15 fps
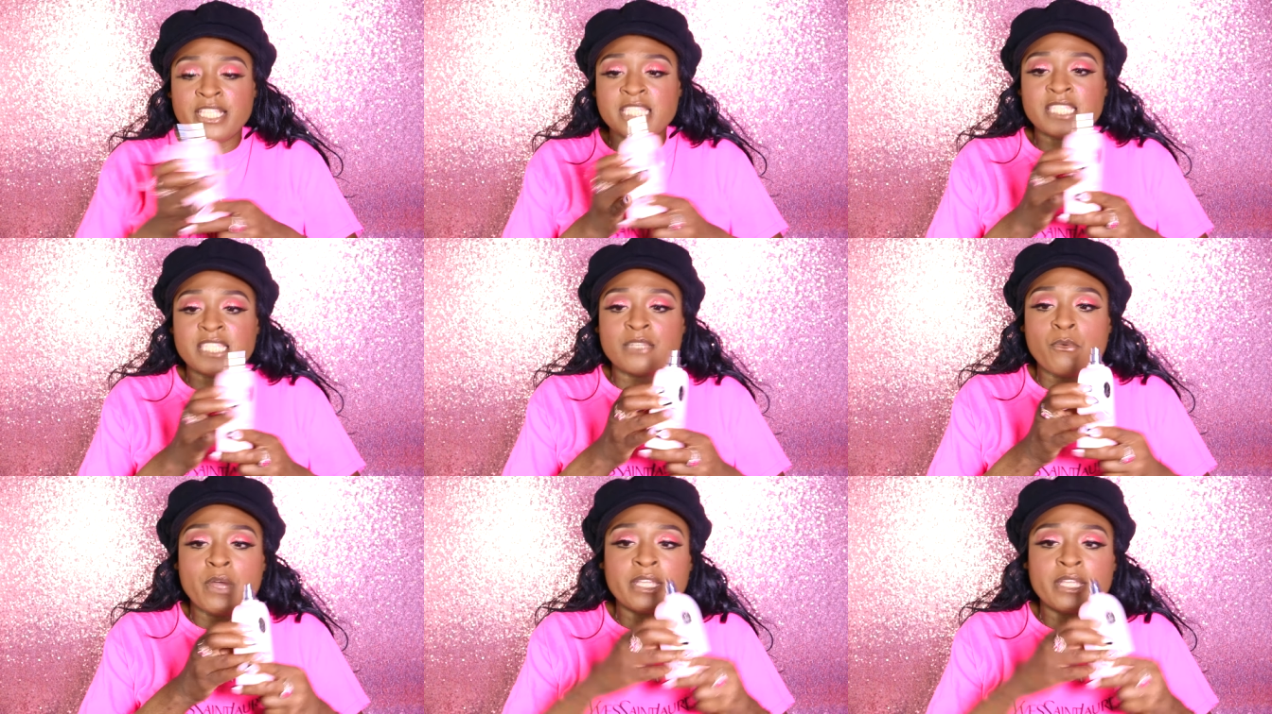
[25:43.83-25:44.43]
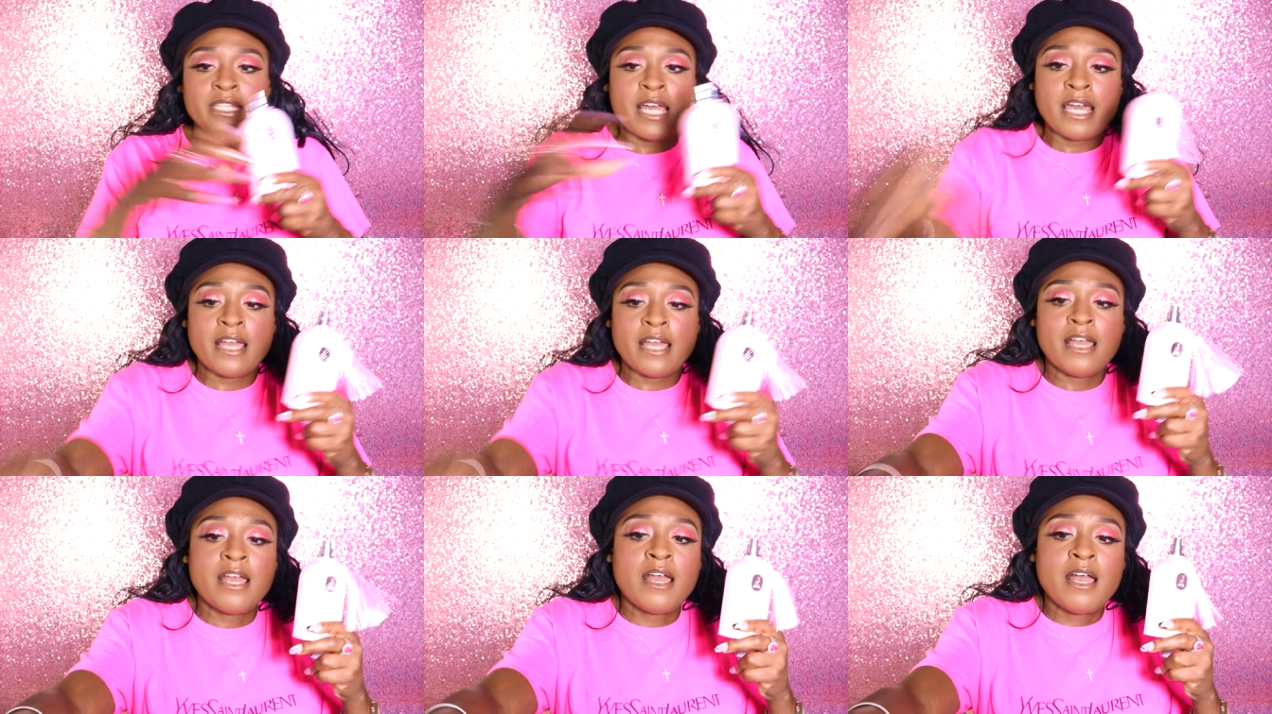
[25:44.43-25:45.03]
This is the one
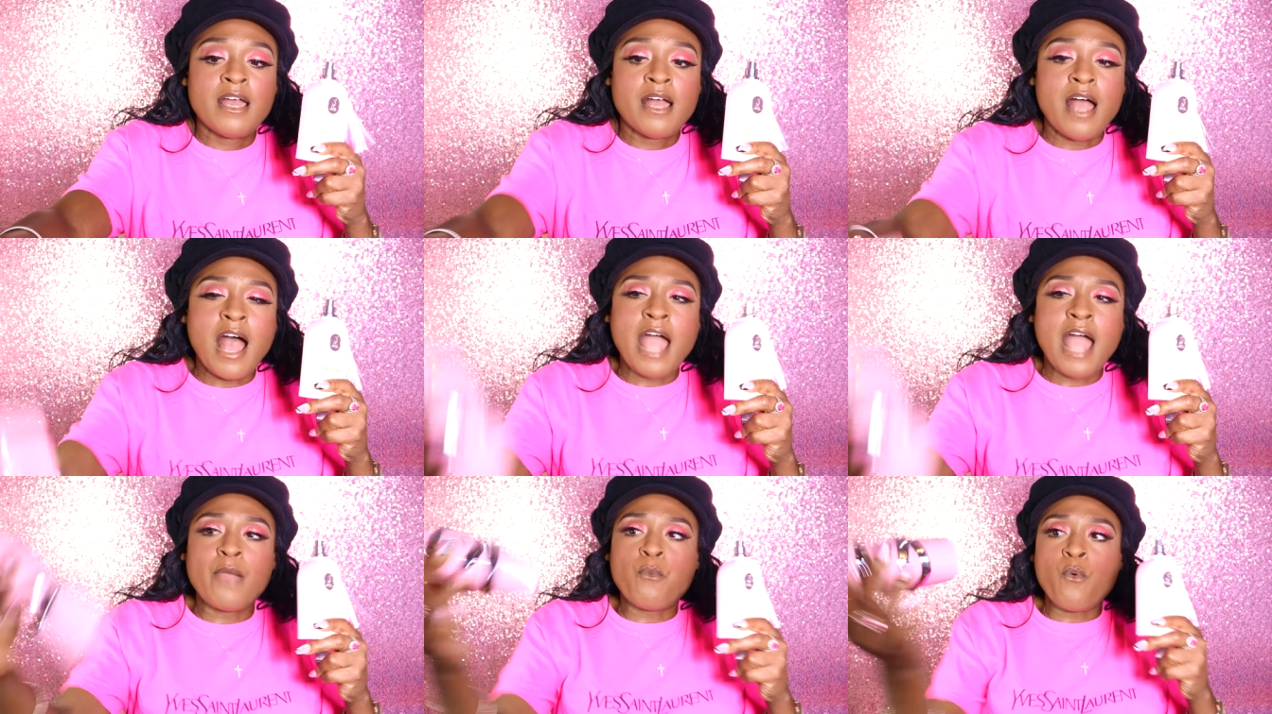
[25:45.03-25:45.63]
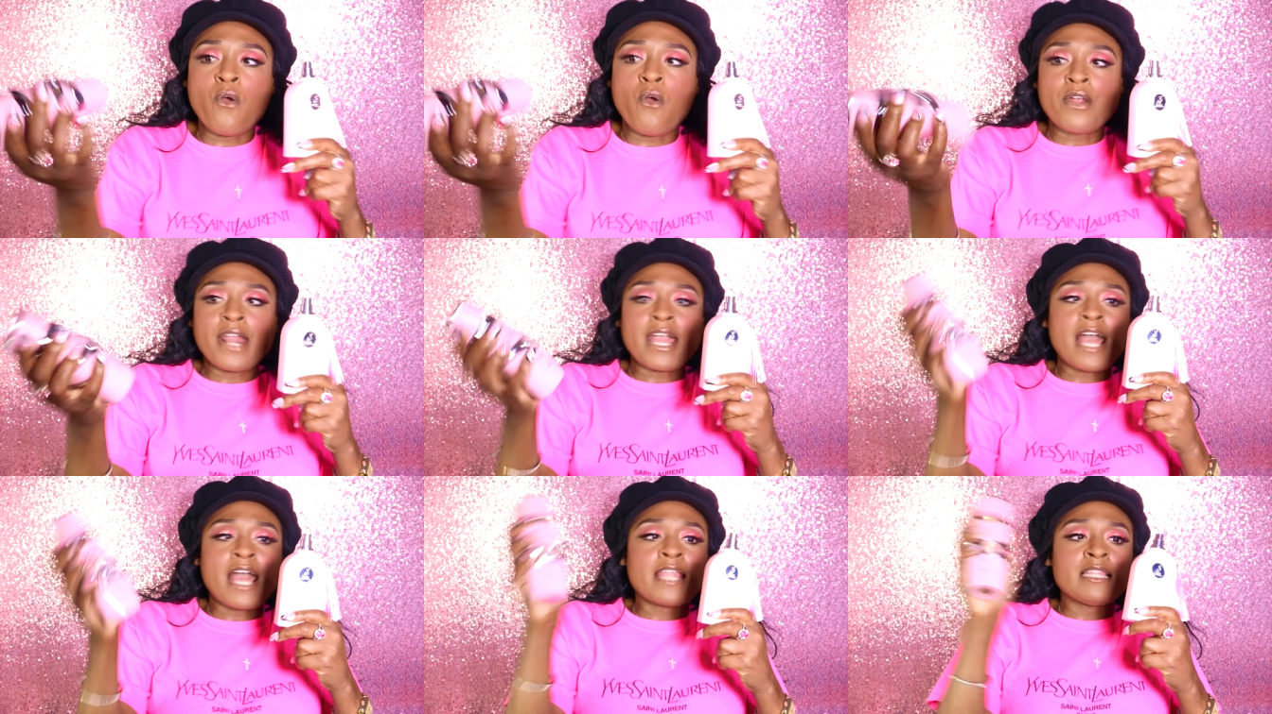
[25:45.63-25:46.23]
that I wore,
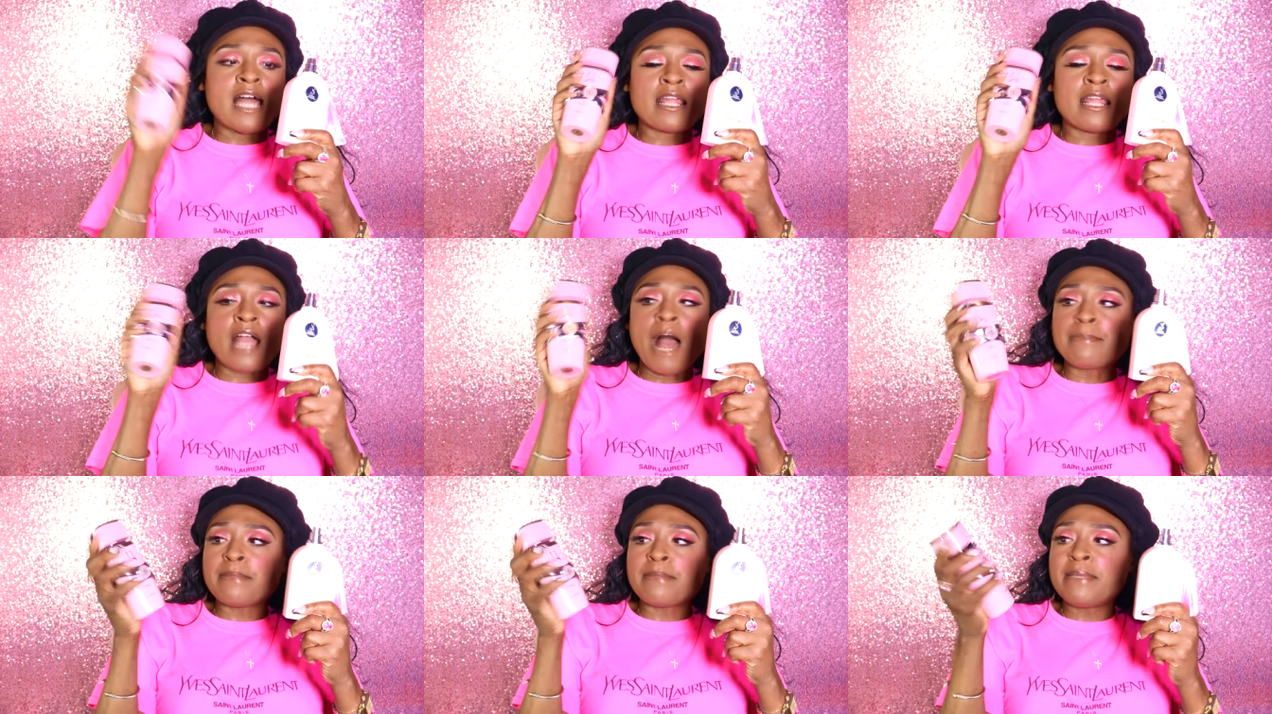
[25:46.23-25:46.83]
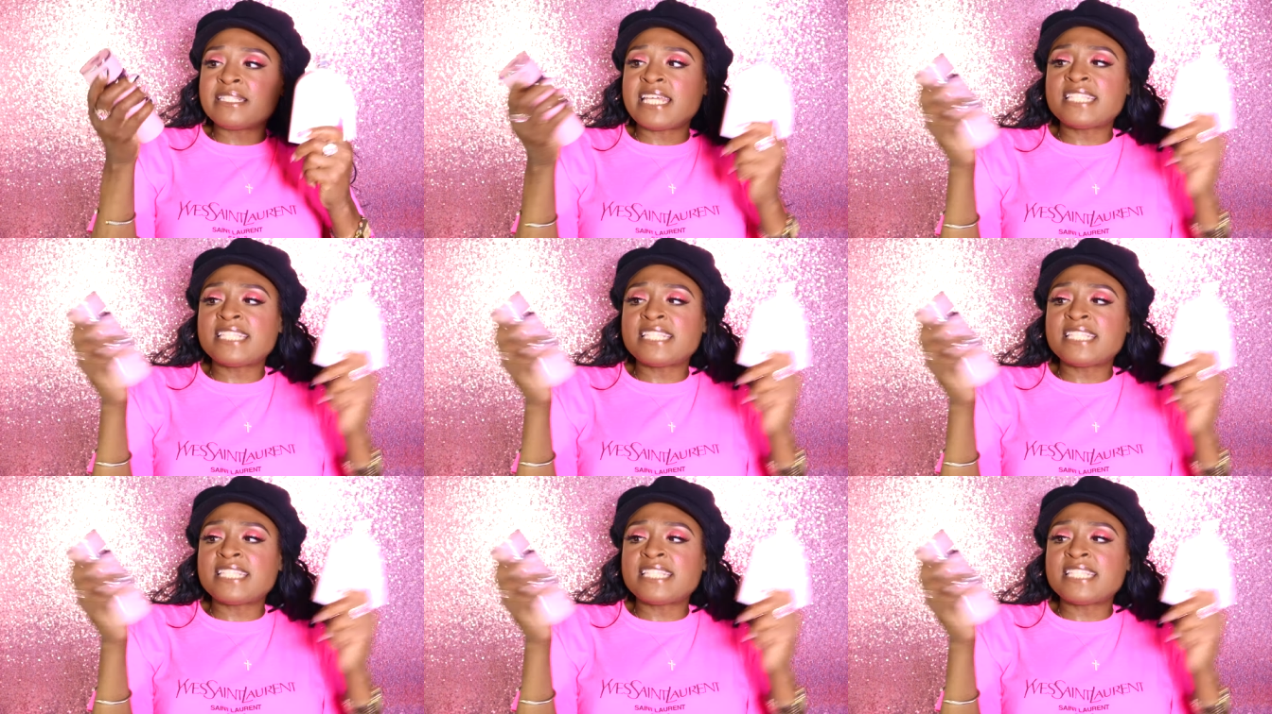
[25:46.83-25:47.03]
and I got a lot of compliments.